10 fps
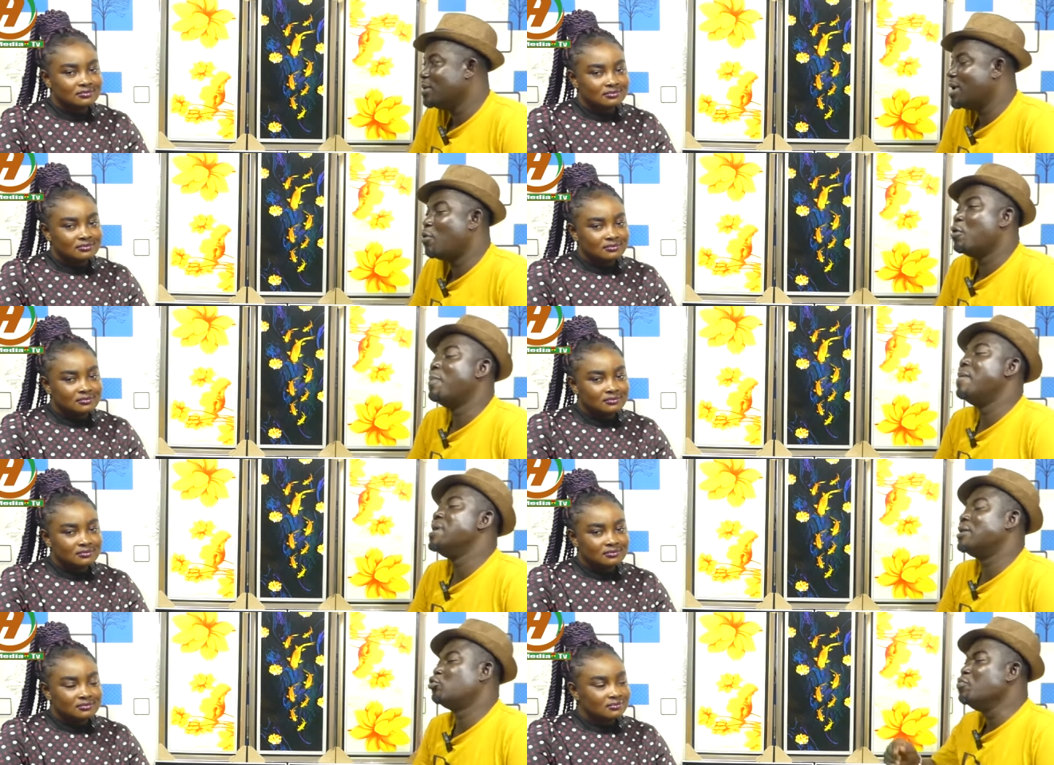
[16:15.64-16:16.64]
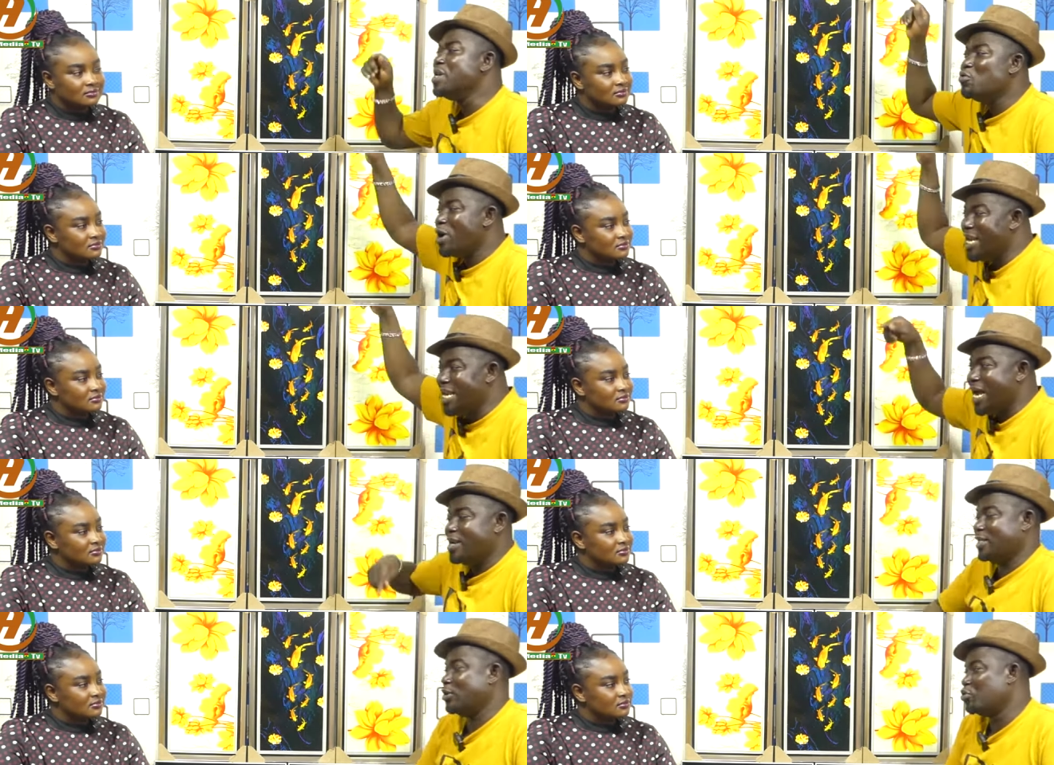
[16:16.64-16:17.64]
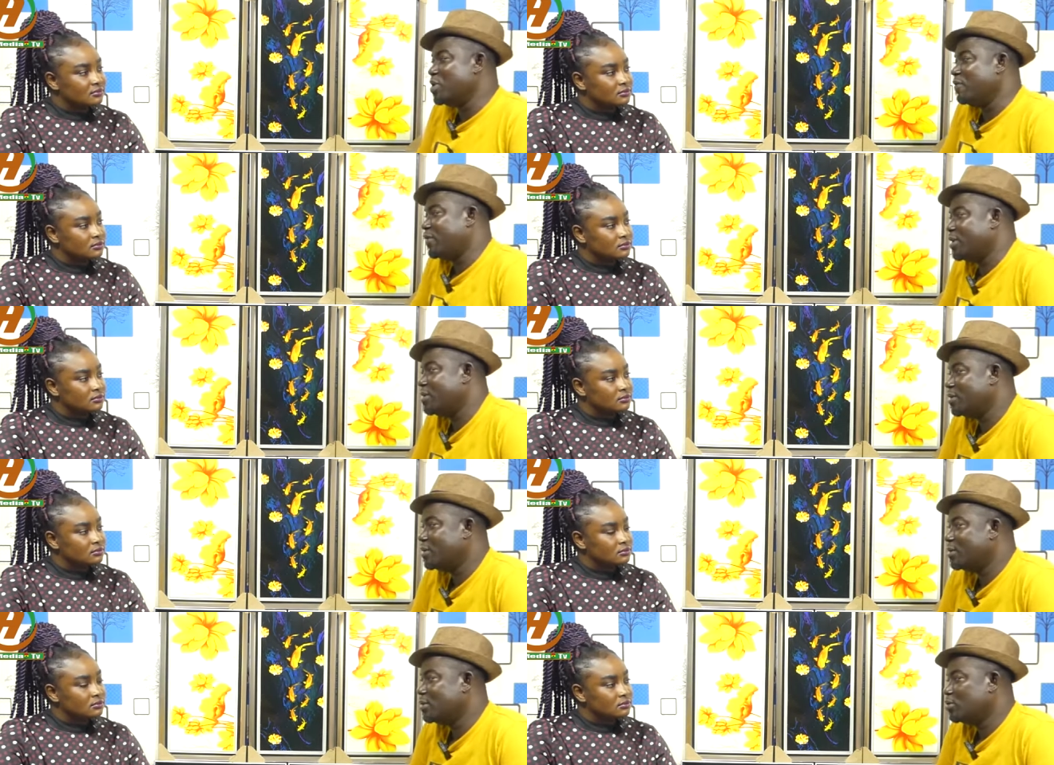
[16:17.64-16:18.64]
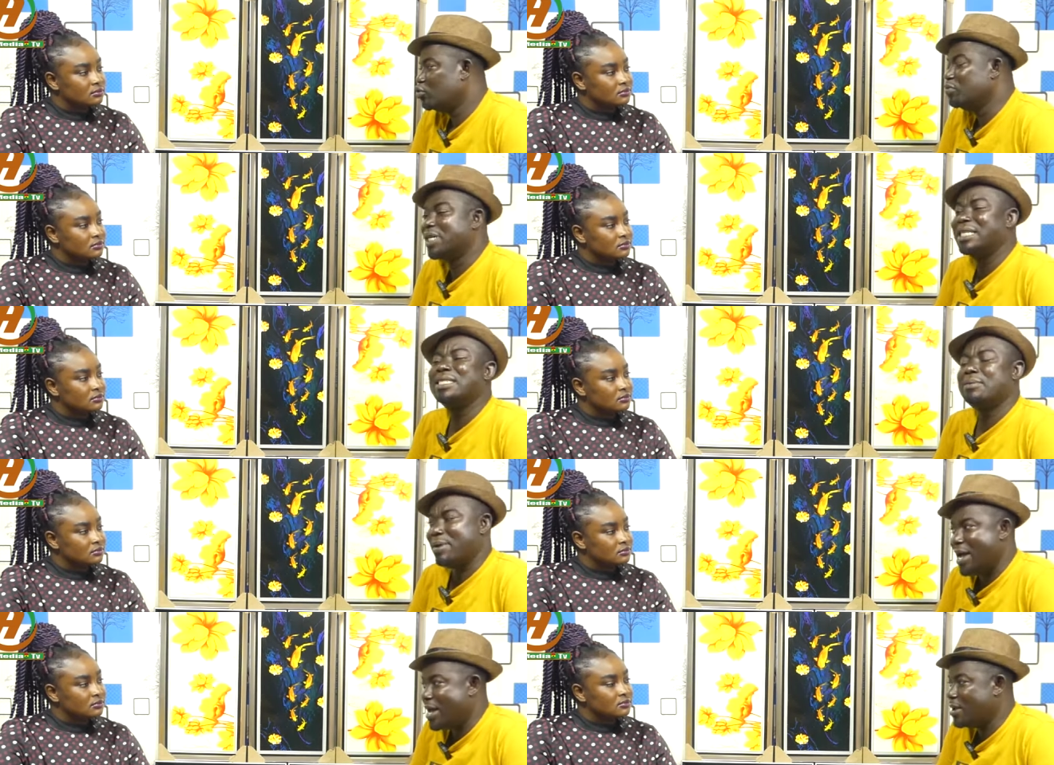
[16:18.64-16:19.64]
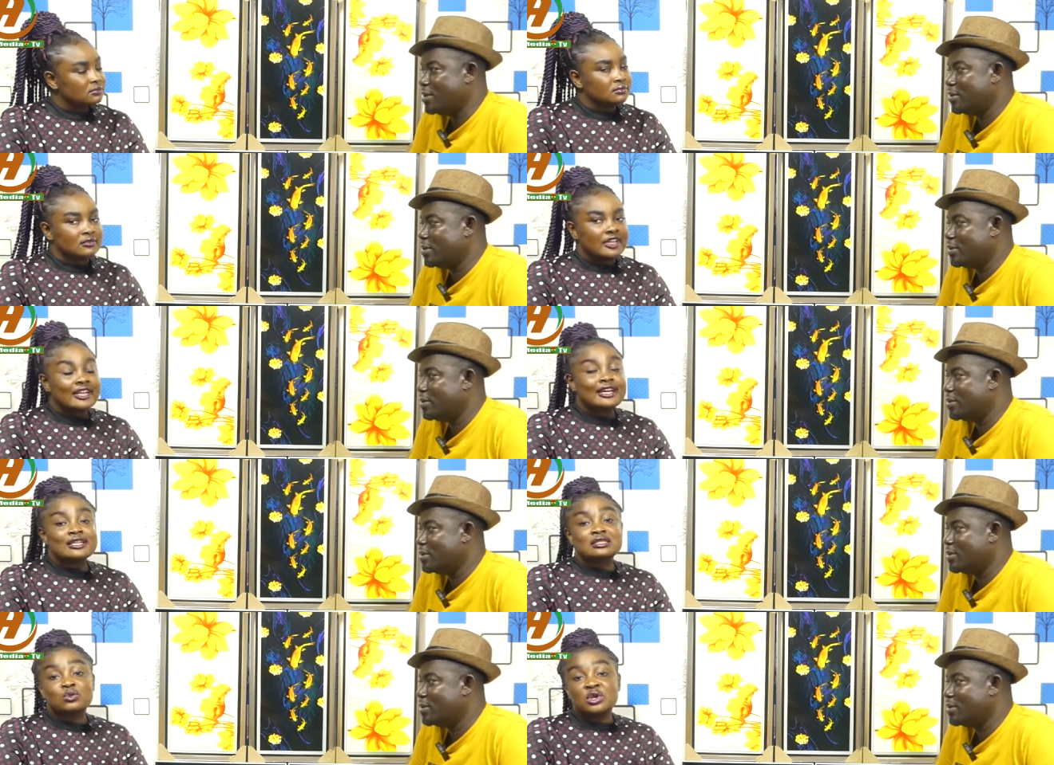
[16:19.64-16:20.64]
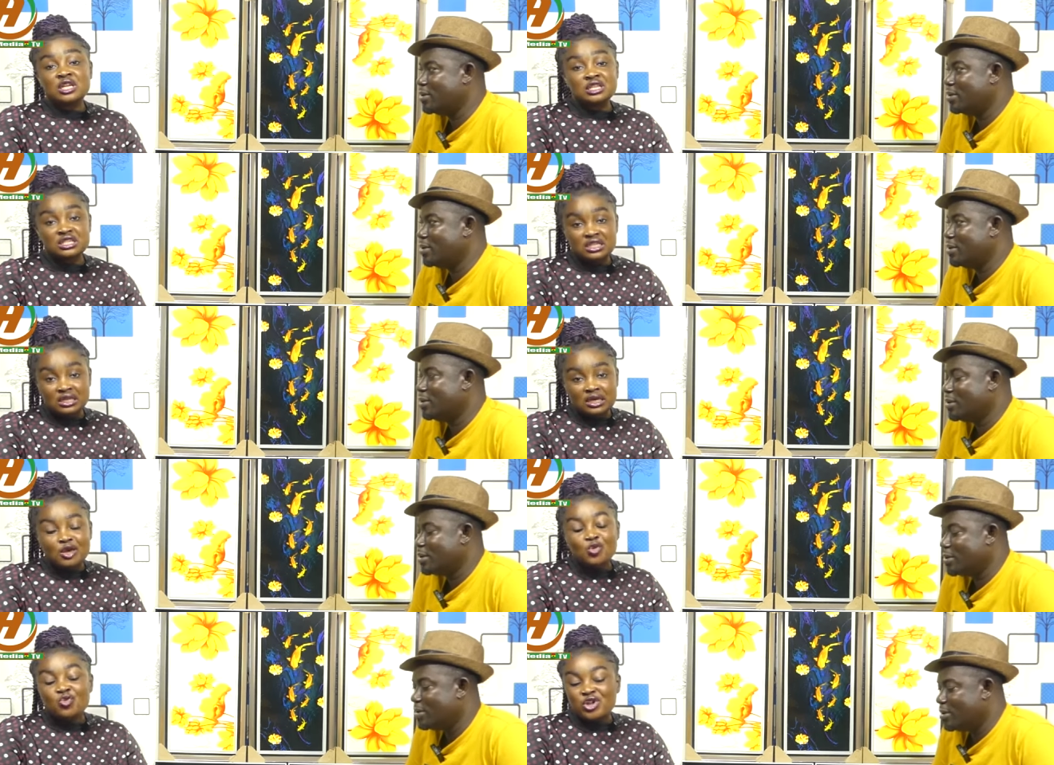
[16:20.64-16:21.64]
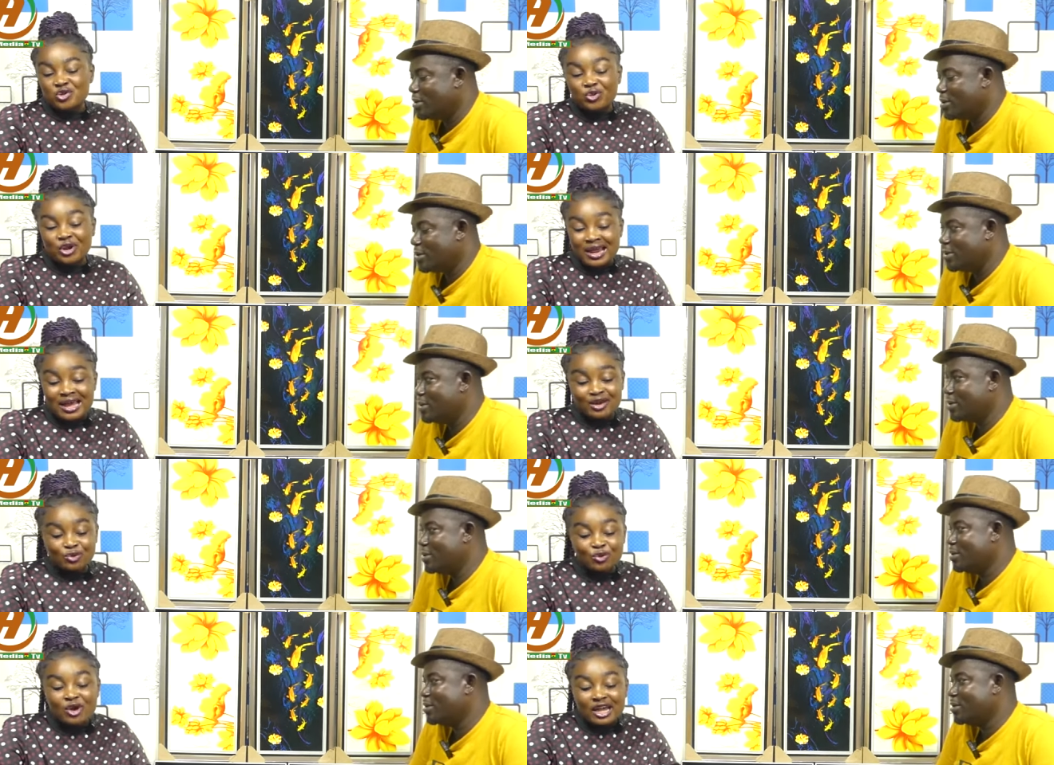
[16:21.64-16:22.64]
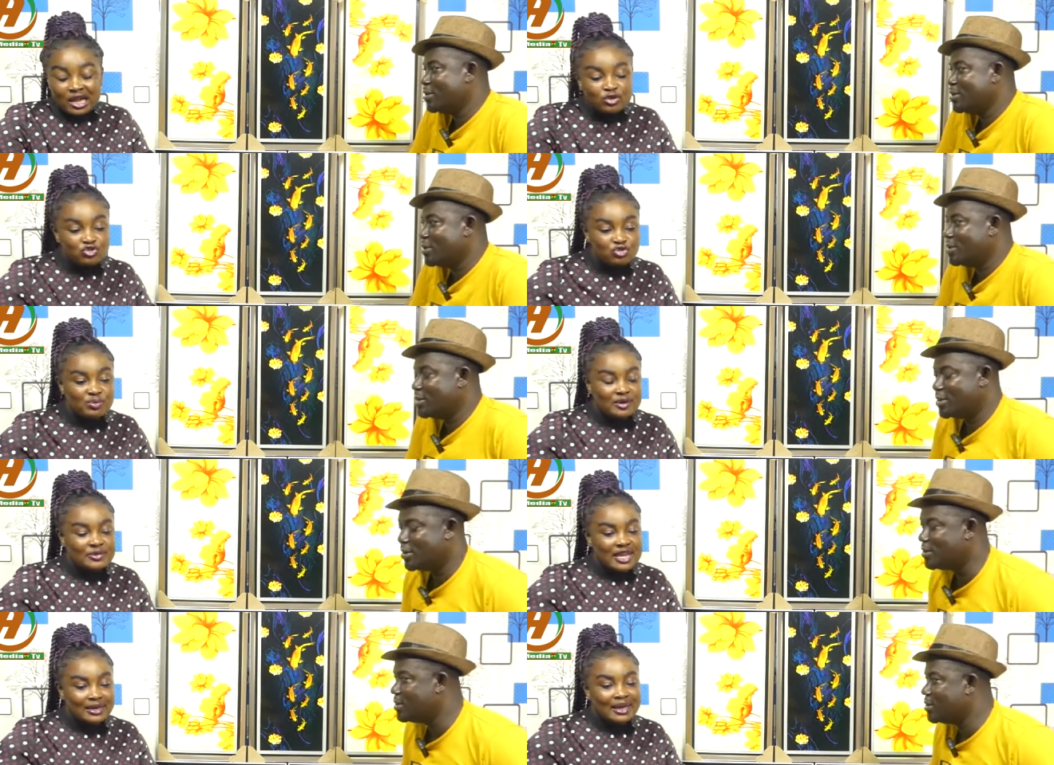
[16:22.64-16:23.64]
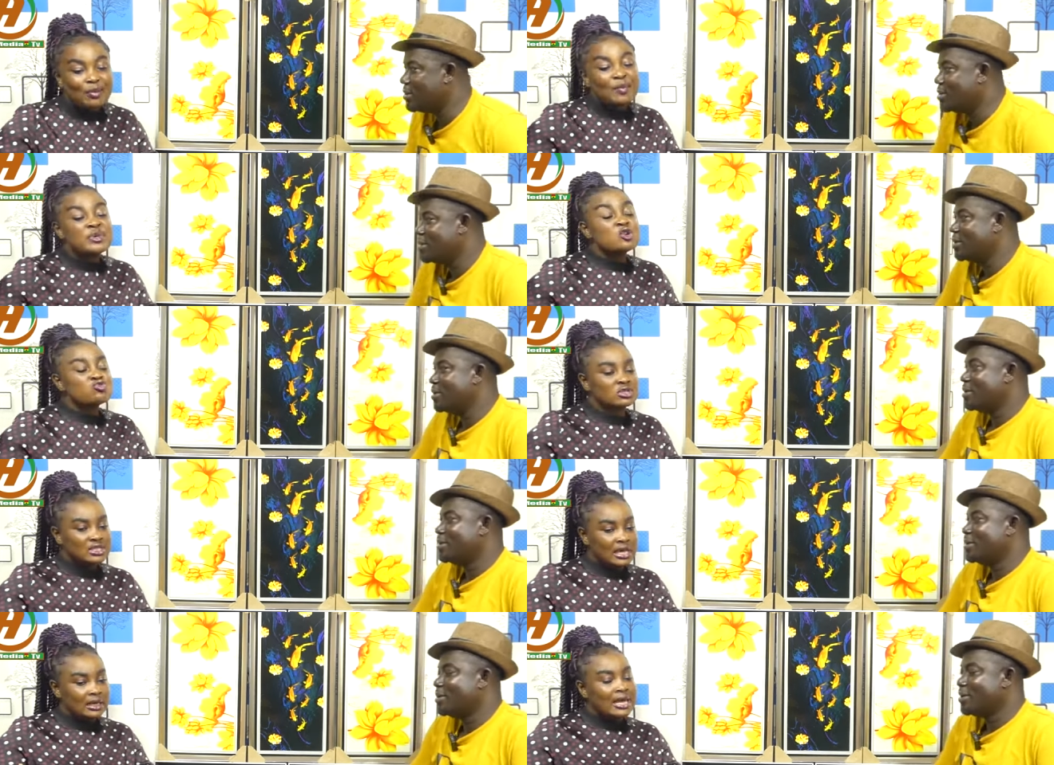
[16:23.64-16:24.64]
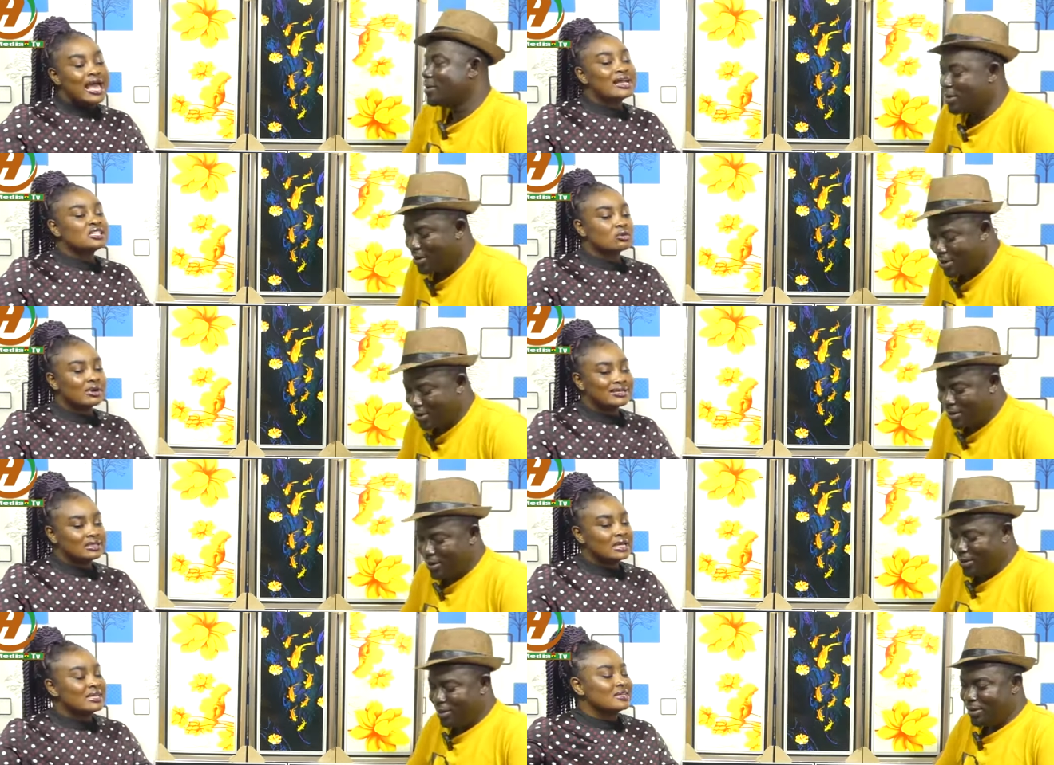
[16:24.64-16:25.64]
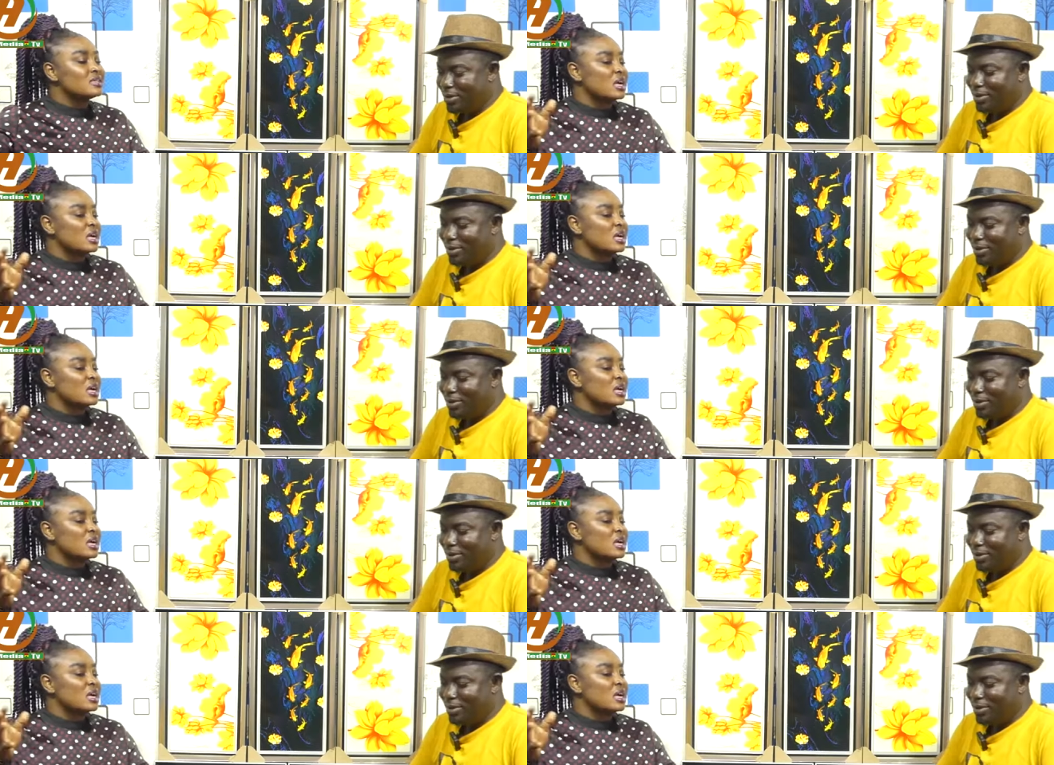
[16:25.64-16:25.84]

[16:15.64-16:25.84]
Speaker 1: E wo ba bia tumi wo India na sa tumi ni free. Tumi kase pa
Speaker 2: na se we ne die we no kra no won country baby na e ma me hu se Ajagurajah enye